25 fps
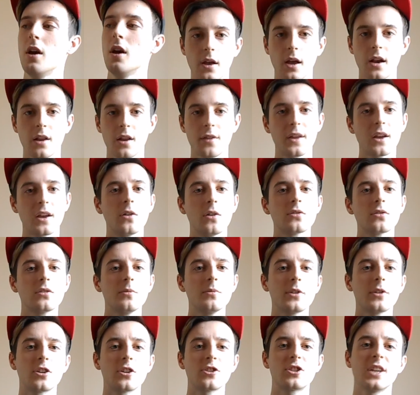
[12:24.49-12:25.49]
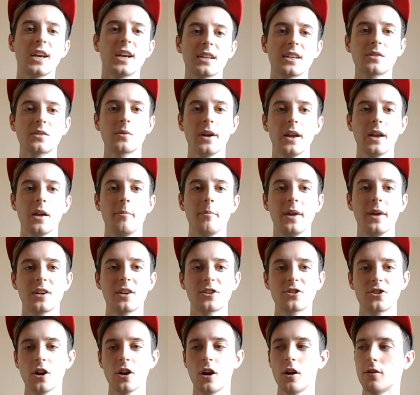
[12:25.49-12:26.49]
And I think also because she has quite a
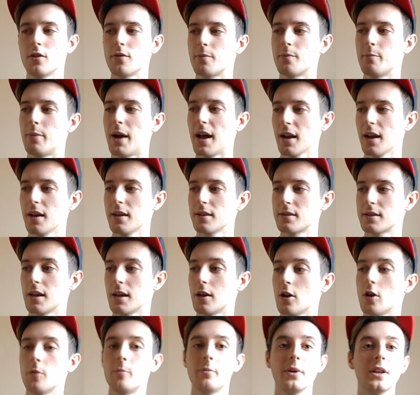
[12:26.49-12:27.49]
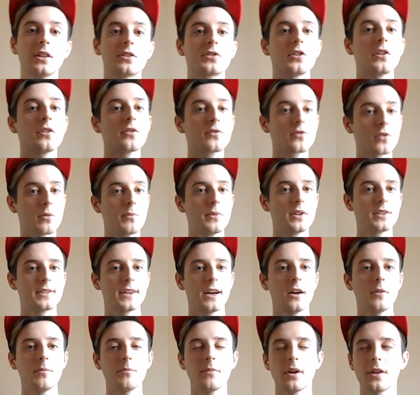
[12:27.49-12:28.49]
mixture of ballads and upbeat songs from this
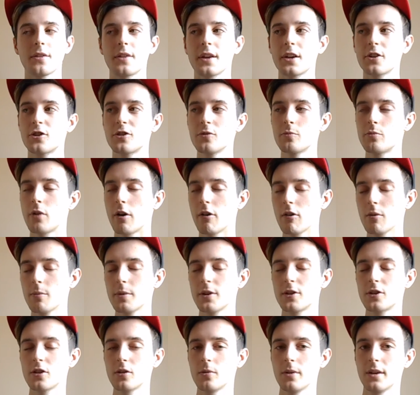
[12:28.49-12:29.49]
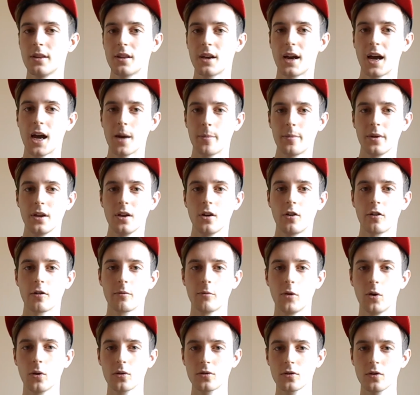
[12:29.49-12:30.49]
album, I think she'll probably do either Happy or
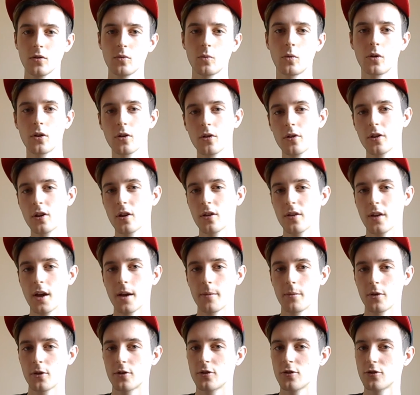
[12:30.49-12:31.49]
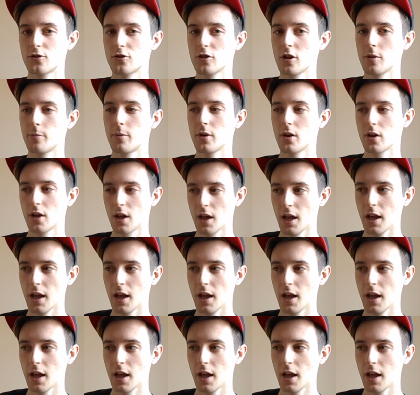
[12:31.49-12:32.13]
Immortal, one or the other, I'm not too sure, but